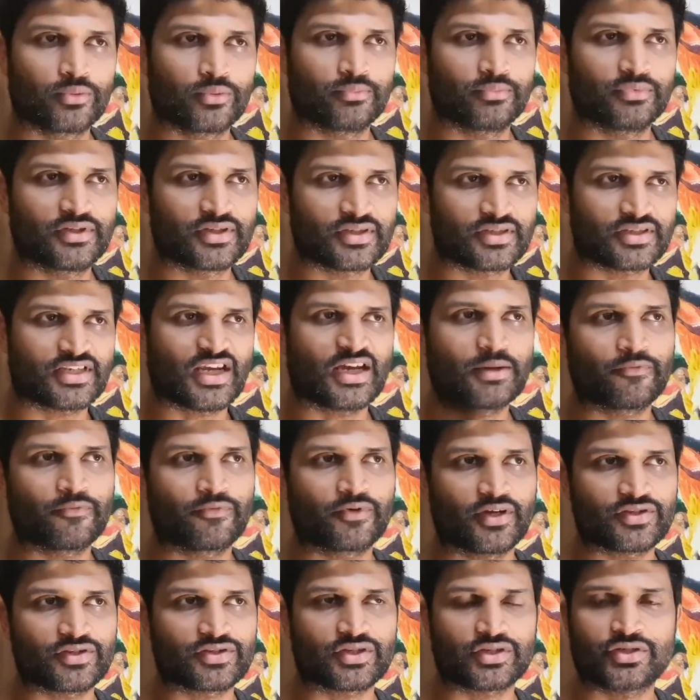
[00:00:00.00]
this type of
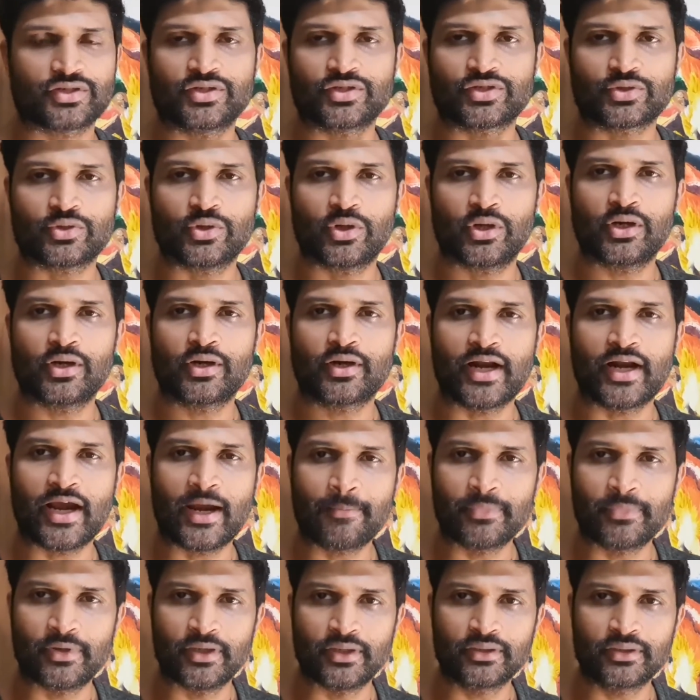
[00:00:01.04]
construction is called
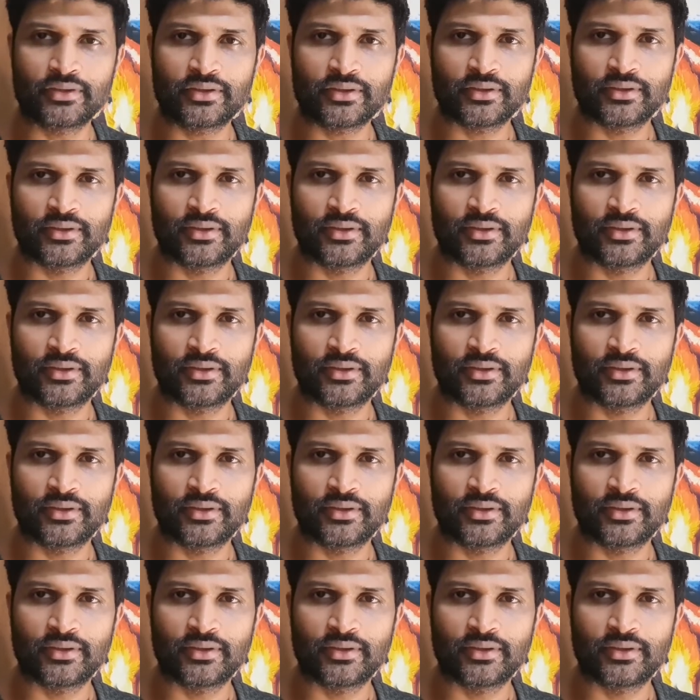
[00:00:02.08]
rammed earth.